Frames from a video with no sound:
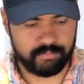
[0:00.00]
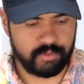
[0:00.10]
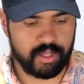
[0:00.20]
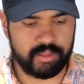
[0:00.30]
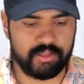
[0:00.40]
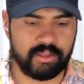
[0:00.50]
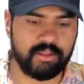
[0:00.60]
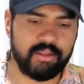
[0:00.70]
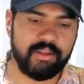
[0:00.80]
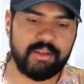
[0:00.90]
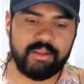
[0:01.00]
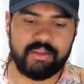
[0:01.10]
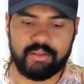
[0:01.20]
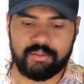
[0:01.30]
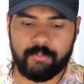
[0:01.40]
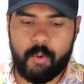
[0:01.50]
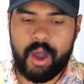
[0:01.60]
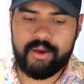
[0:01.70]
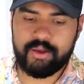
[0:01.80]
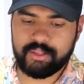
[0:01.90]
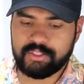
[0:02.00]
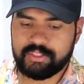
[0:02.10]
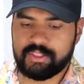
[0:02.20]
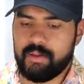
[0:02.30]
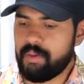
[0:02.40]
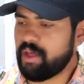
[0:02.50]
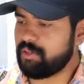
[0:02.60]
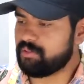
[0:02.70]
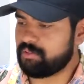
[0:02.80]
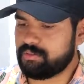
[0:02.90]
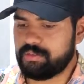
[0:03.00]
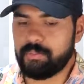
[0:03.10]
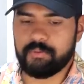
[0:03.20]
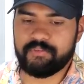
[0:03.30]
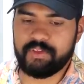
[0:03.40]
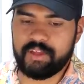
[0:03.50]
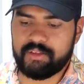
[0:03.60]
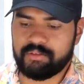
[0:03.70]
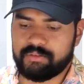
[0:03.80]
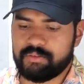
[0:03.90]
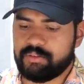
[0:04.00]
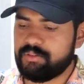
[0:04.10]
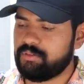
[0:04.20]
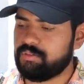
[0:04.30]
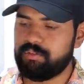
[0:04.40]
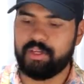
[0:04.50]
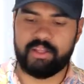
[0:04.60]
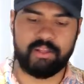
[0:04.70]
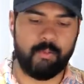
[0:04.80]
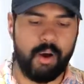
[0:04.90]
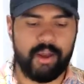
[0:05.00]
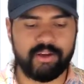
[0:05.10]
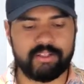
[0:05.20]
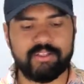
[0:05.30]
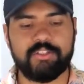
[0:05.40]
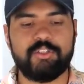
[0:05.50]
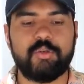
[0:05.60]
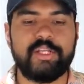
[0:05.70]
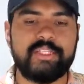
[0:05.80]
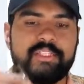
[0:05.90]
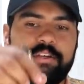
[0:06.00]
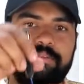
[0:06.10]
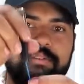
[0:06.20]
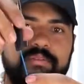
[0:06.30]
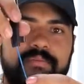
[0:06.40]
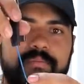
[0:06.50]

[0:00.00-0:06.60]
We got the wiring on this is not bad. It's a couple feet. And the wire to it itself is